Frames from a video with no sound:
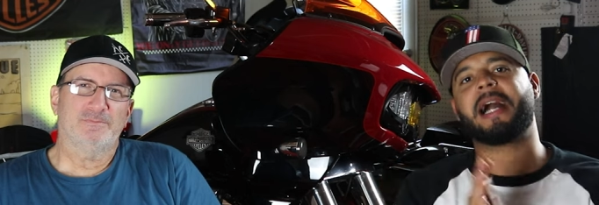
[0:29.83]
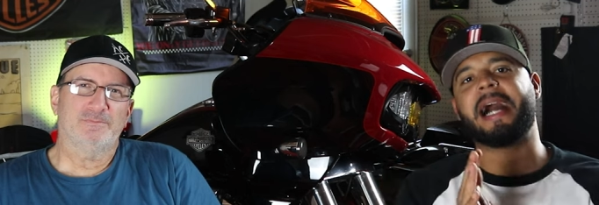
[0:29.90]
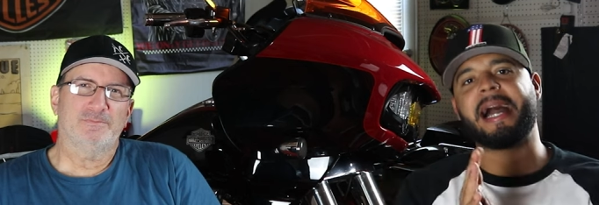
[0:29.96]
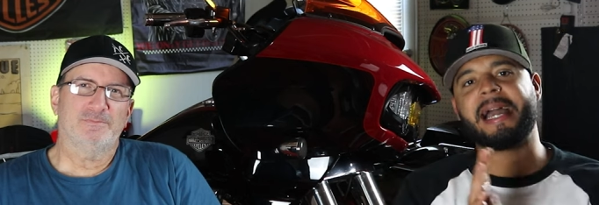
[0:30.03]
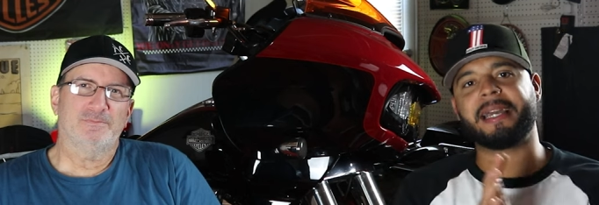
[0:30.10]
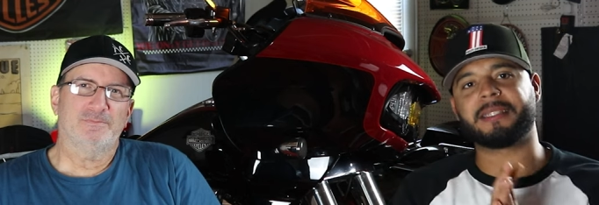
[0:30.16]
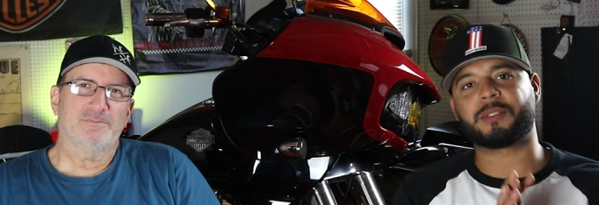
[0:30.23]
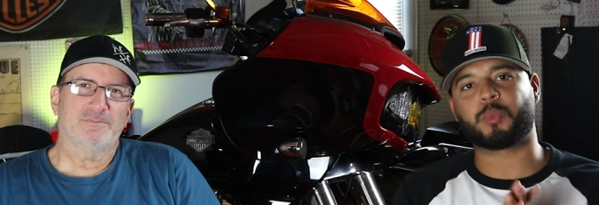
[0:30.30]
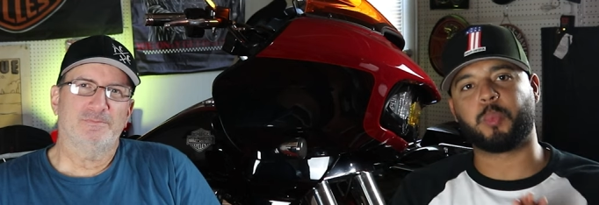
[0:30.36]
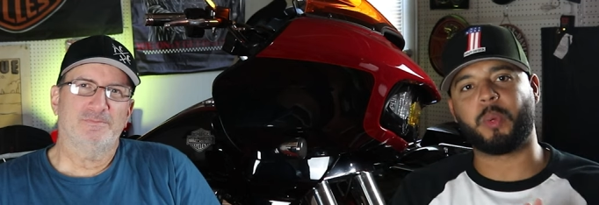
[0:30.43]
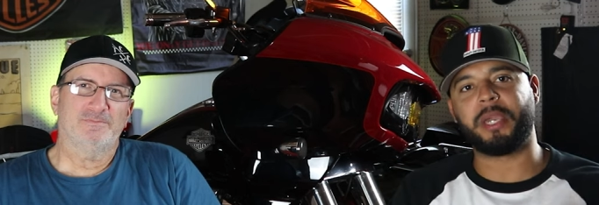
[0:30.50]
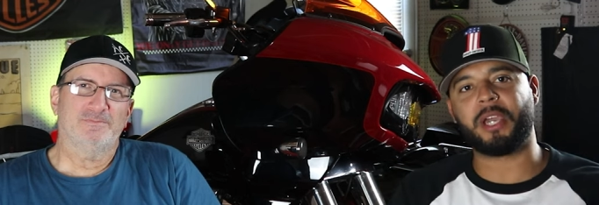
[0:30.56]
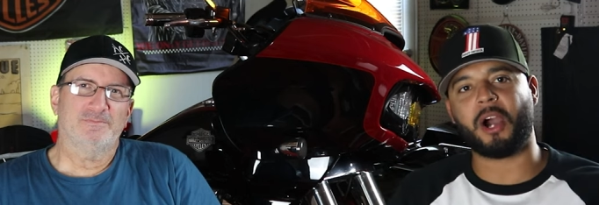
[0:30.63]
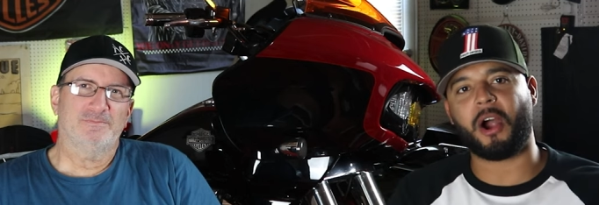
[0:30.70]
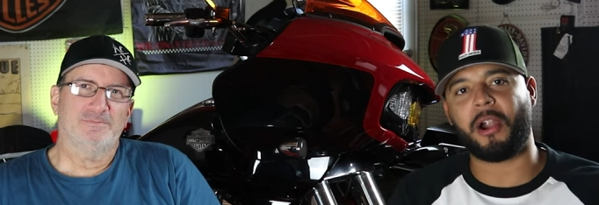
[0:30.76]
Speaker 1: guys,
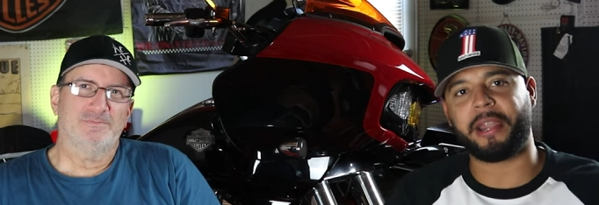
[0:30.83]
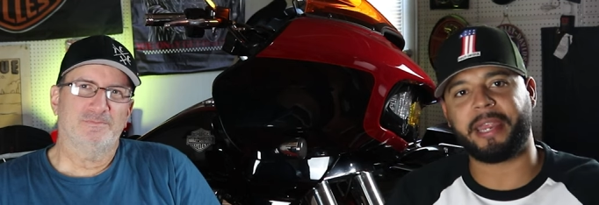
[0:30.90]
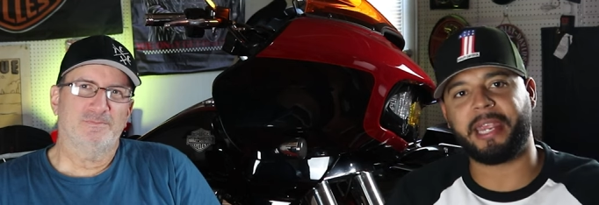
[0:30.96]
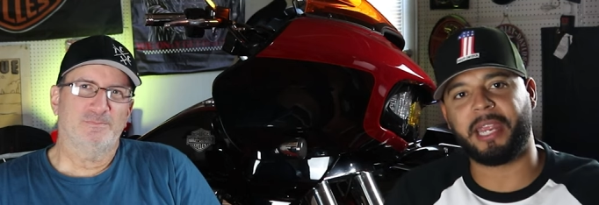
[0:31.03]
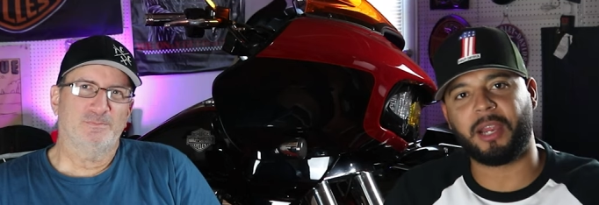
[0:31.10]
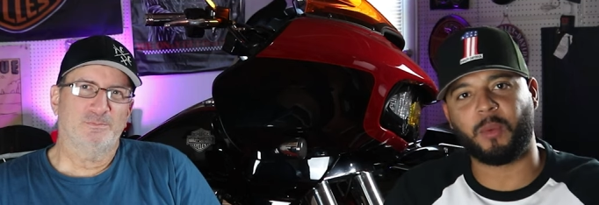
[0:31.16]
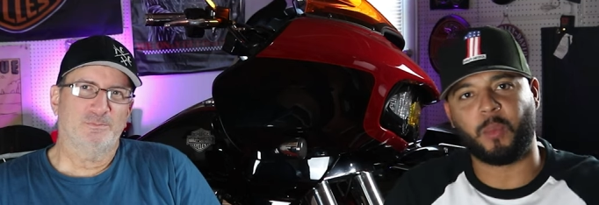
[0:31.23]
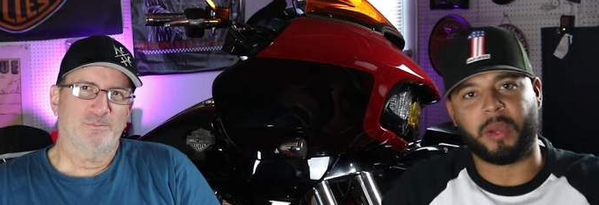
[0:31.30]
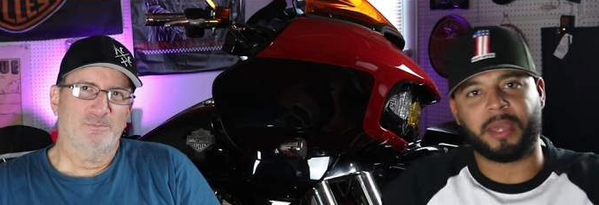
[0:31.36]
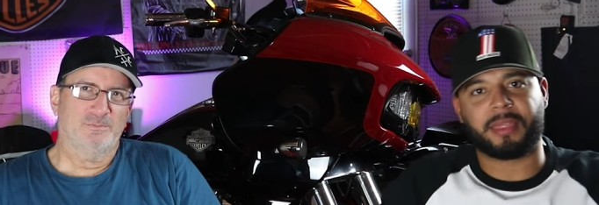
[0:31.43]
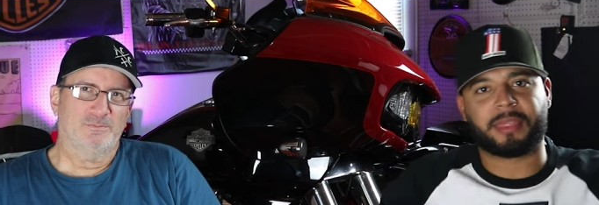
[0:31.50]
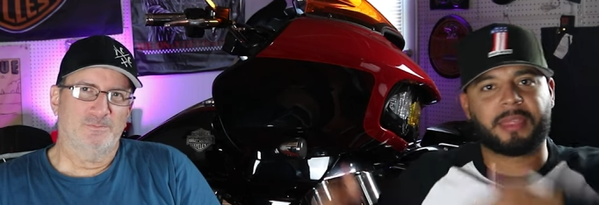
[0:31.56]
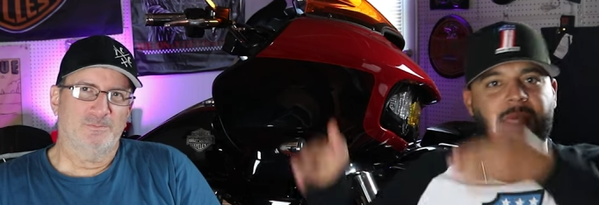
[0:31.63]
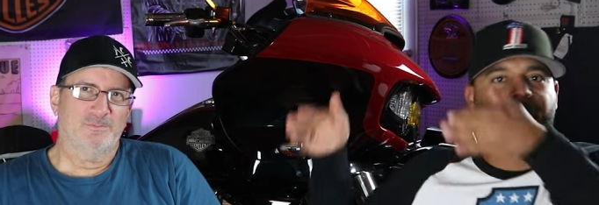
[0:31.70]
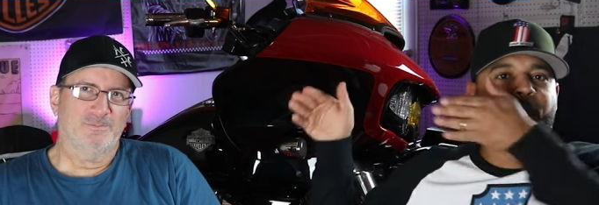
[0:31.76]
we are here
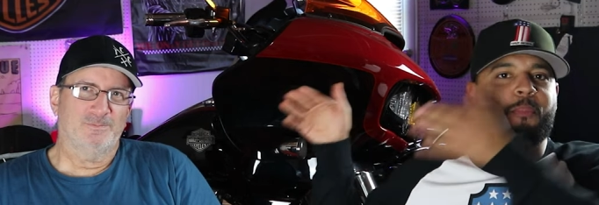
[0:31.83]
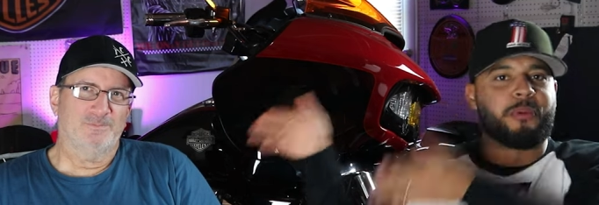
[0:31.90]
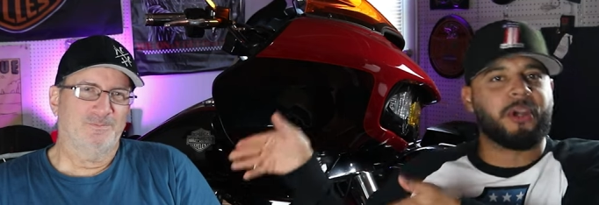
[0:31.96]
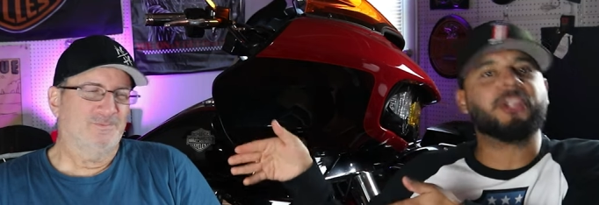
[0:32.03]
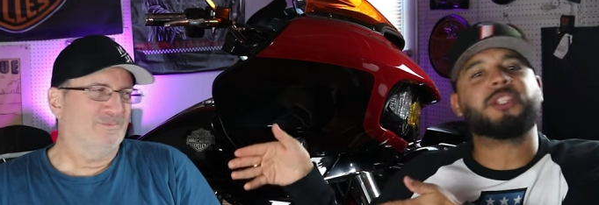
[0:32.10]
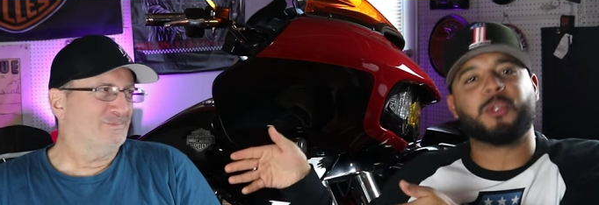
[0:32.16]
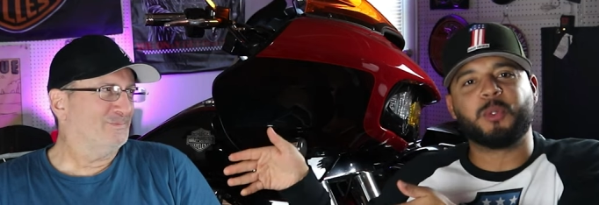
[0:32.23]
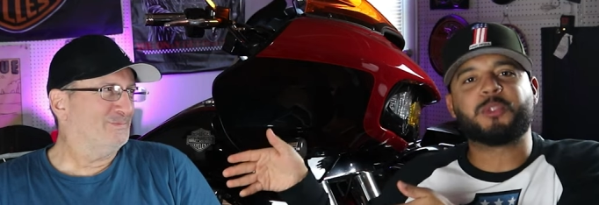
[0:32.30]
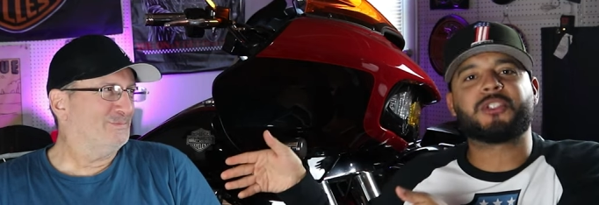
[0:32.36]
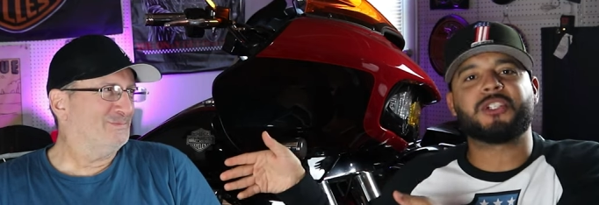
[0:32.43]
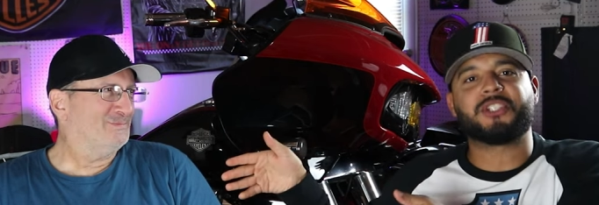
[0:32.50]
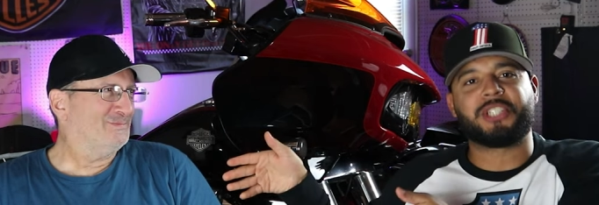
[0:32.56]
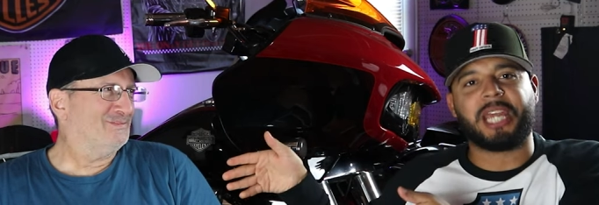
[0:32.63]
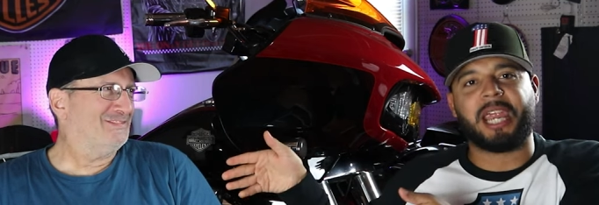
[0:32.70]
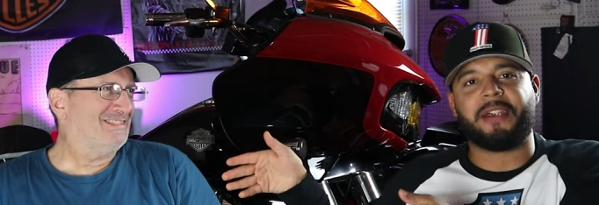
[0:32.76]
with Producer
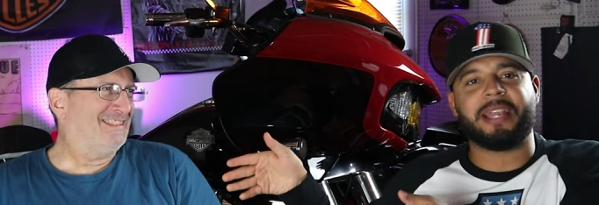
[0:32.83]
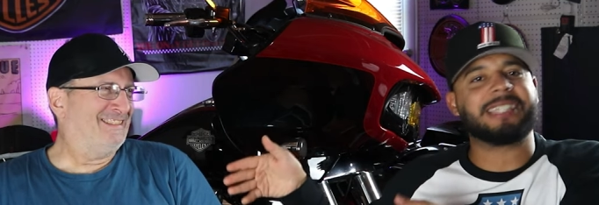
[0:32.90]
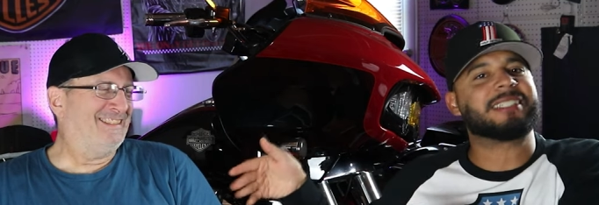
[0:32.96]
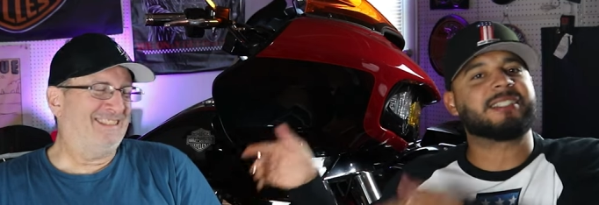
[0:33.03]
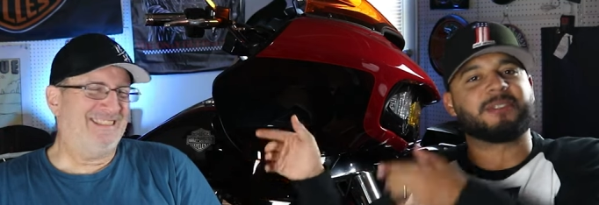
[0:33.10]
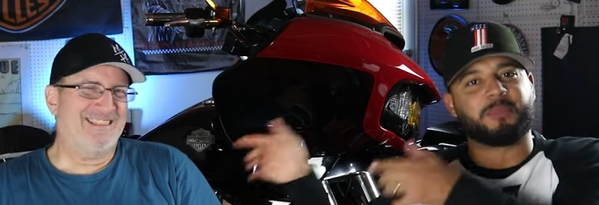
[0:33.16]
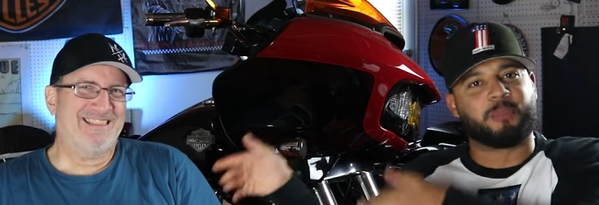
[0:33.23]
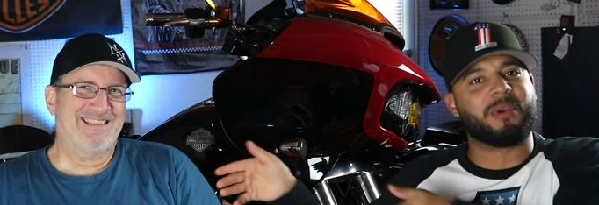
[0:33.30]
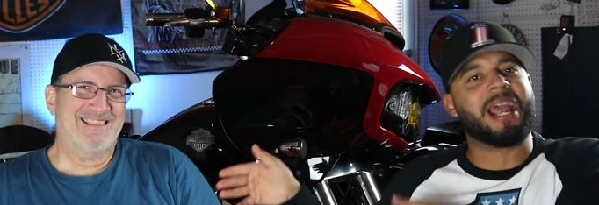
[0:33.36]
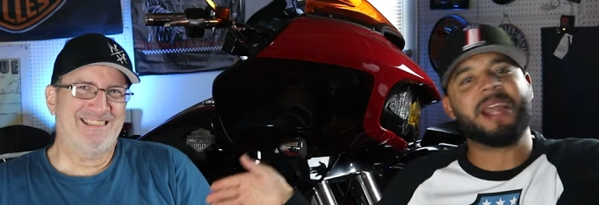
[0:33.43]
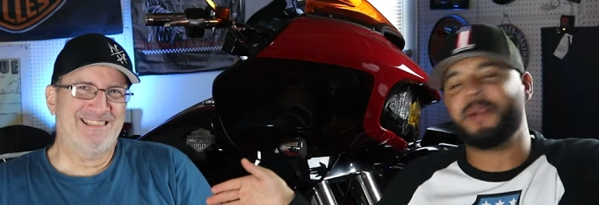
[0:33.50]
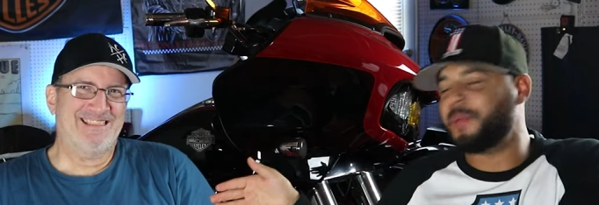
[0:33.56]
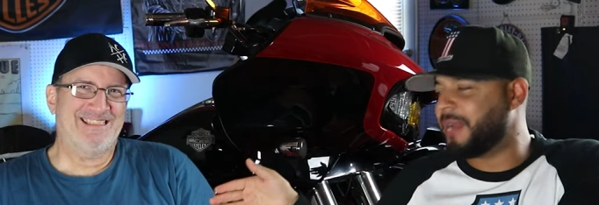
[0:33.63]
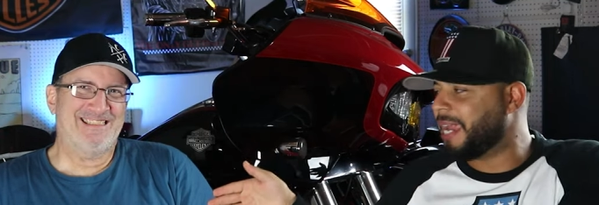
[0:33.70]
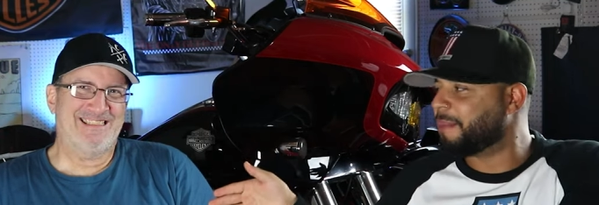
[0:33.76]
Jerry. is his
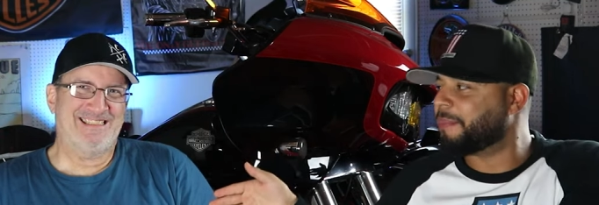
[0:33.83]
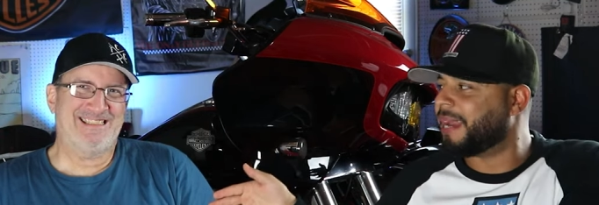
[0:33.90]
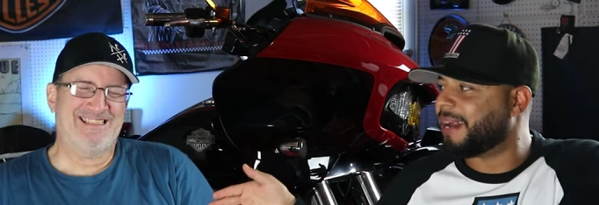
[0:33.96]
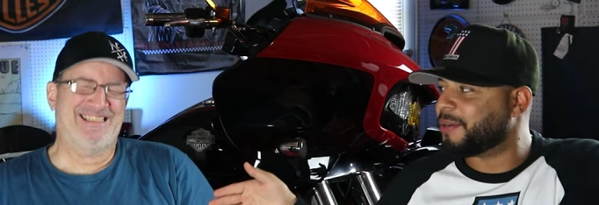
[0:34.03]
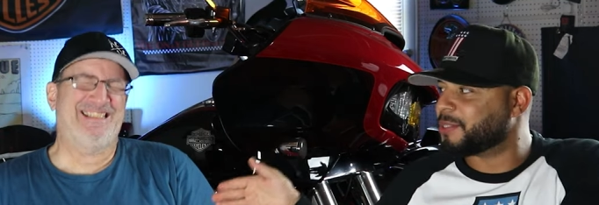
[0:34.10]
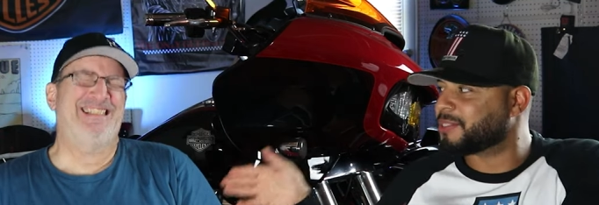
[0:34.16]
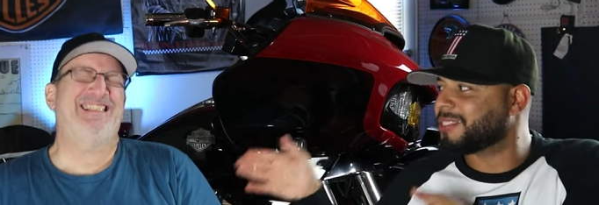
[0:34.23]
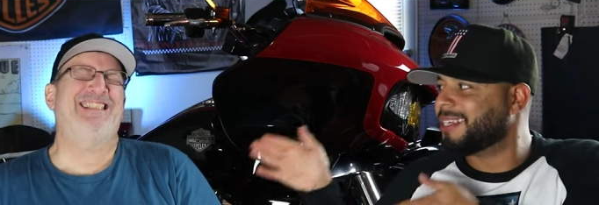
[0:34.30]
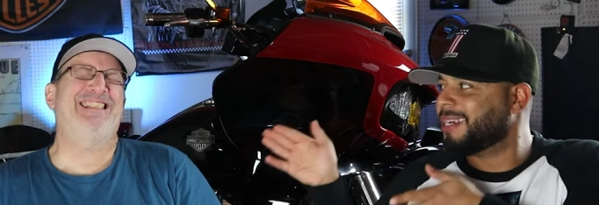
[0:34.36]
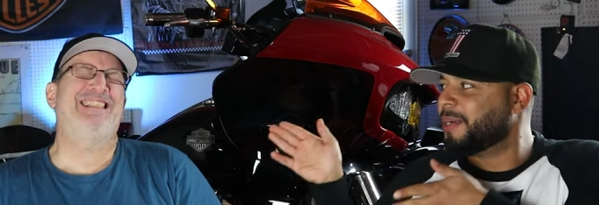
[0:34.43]
brand new name now is